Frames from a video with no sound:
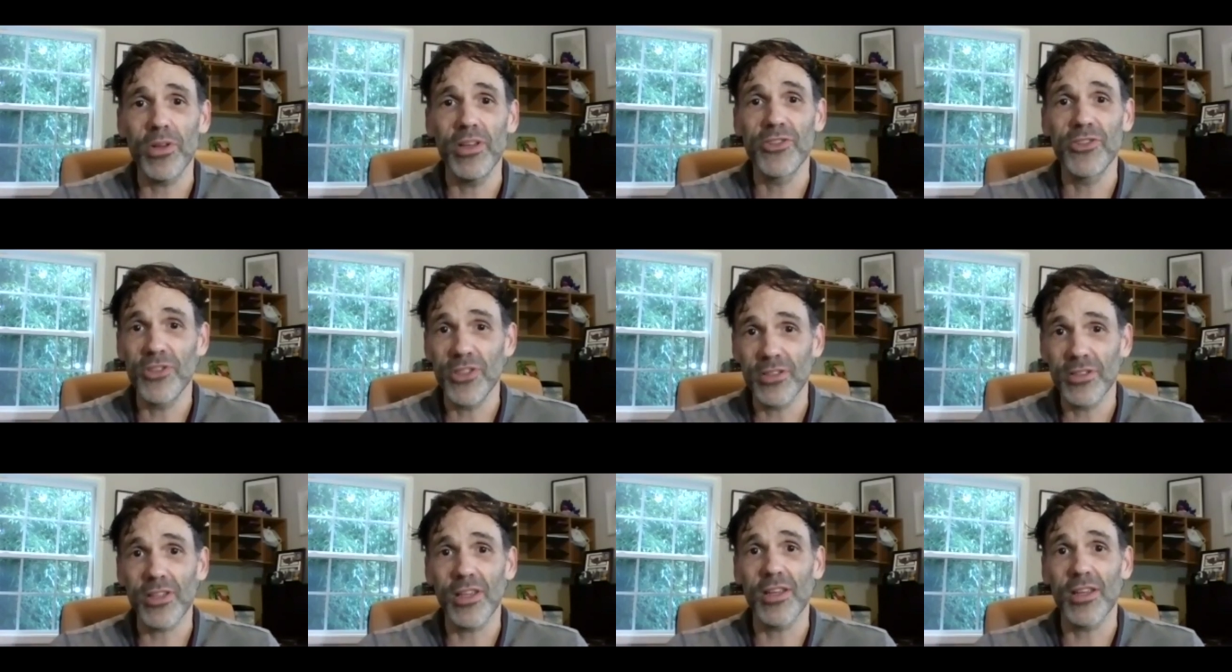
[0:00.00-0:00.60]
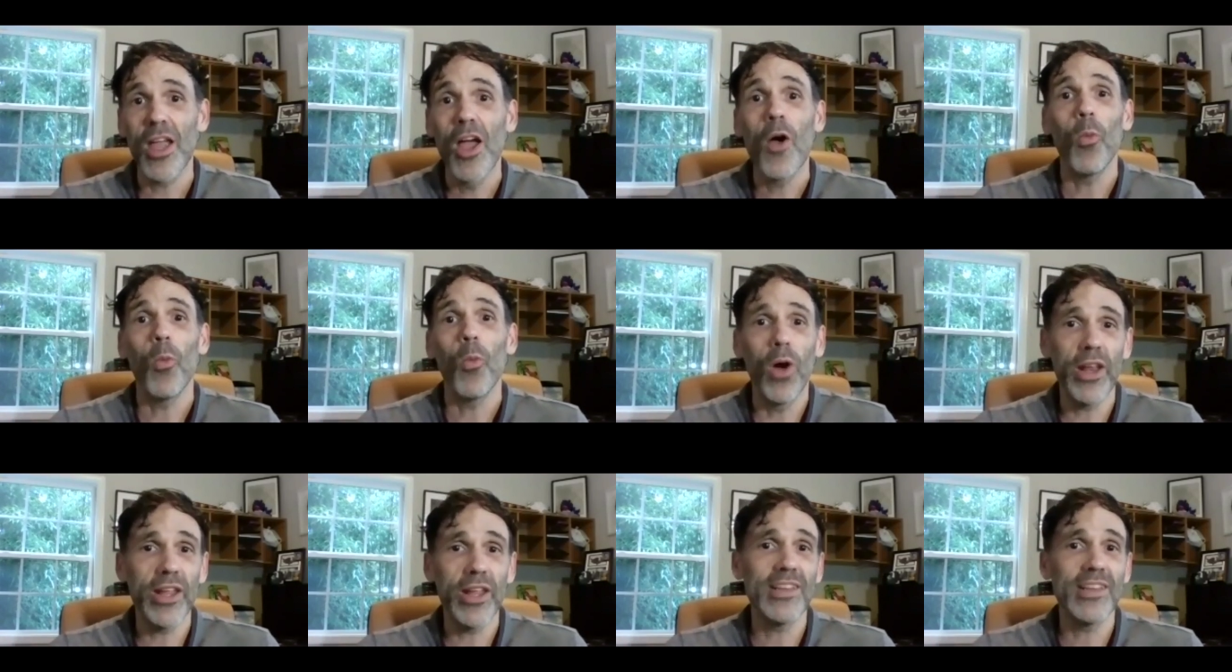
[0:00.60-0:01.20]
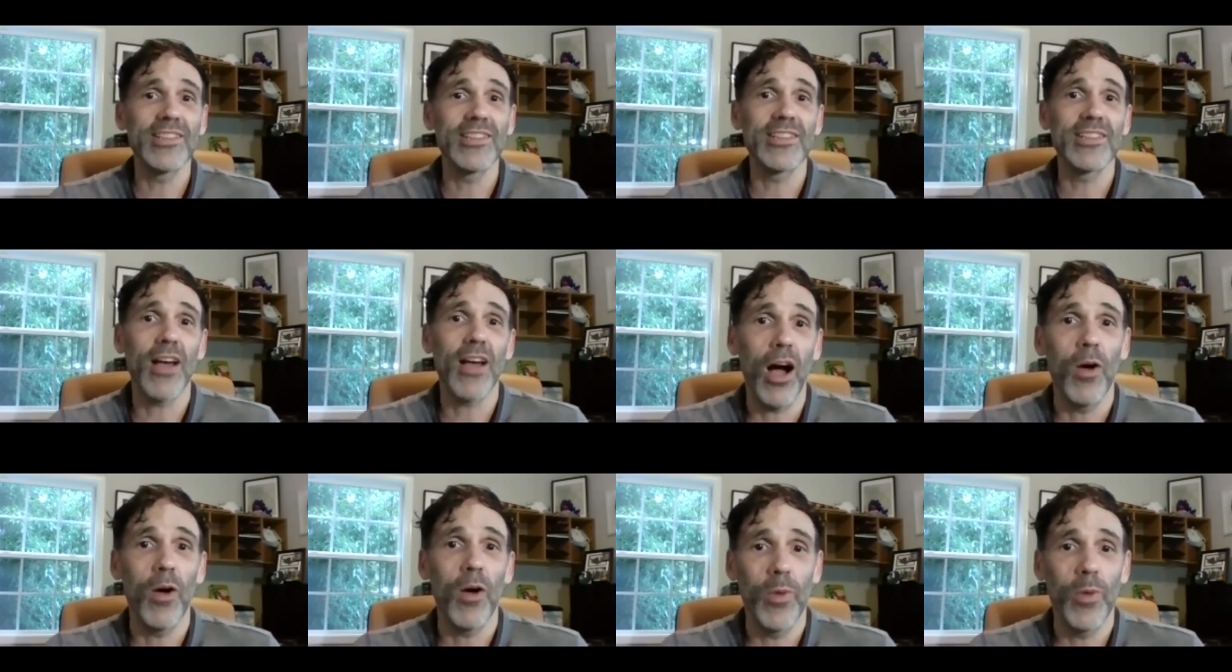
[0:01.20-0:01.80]
It's just like what he saw
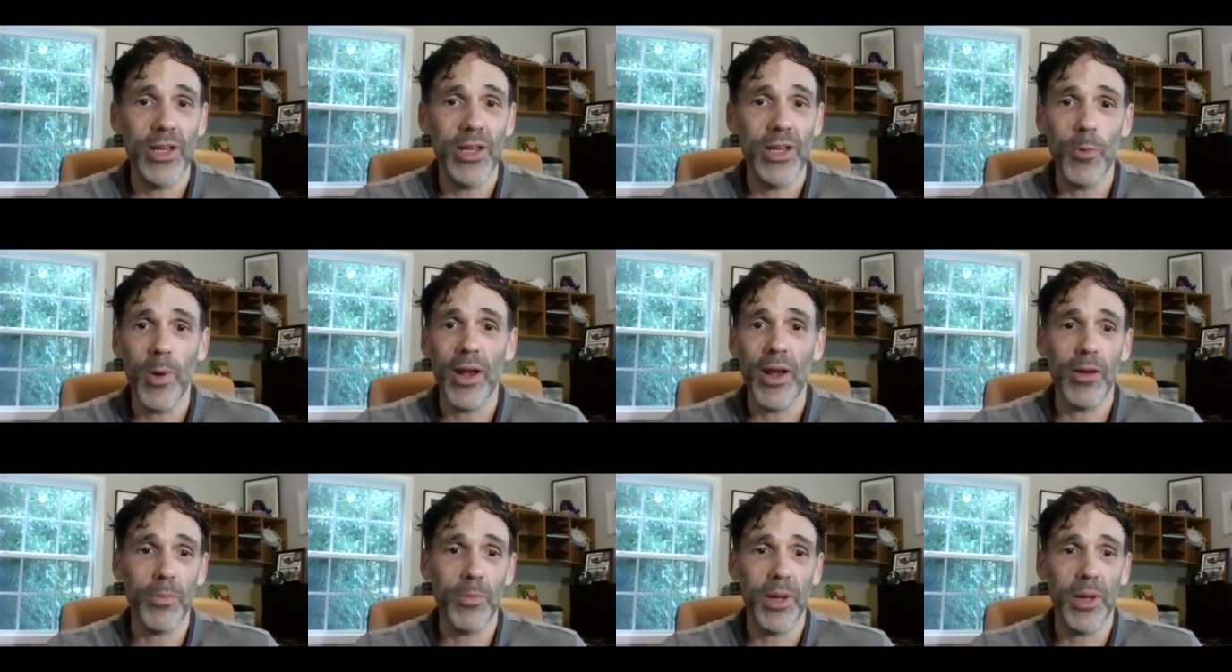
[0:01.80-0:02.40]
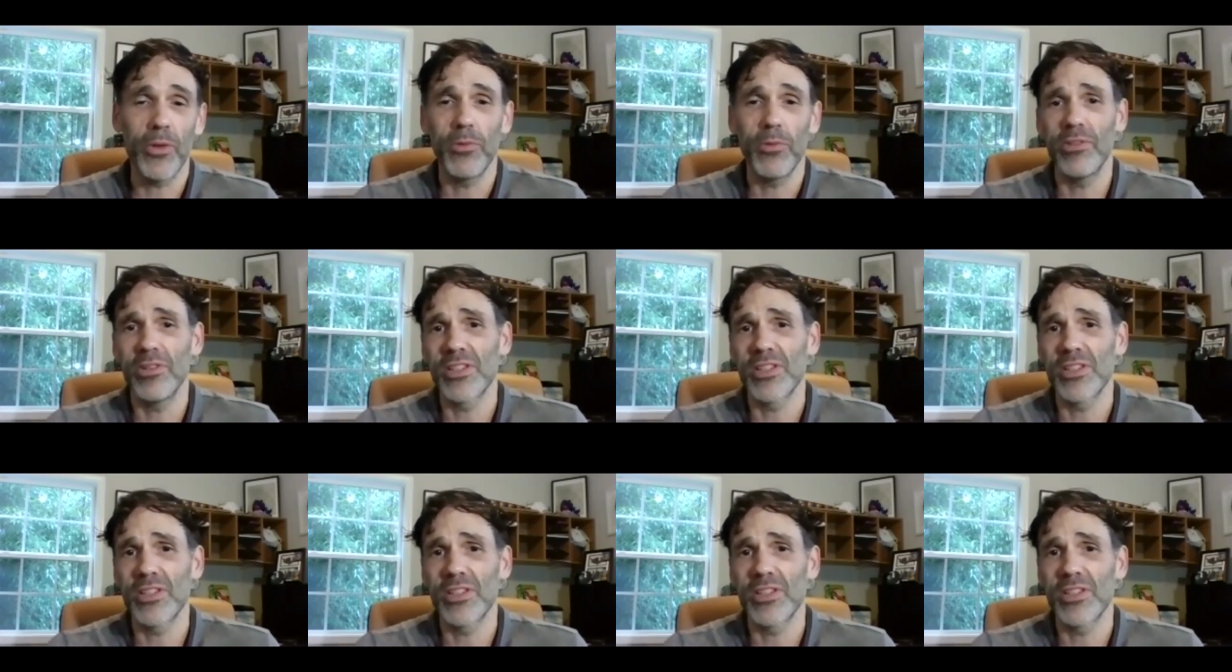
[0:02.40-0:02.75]
when he went out by the riverside.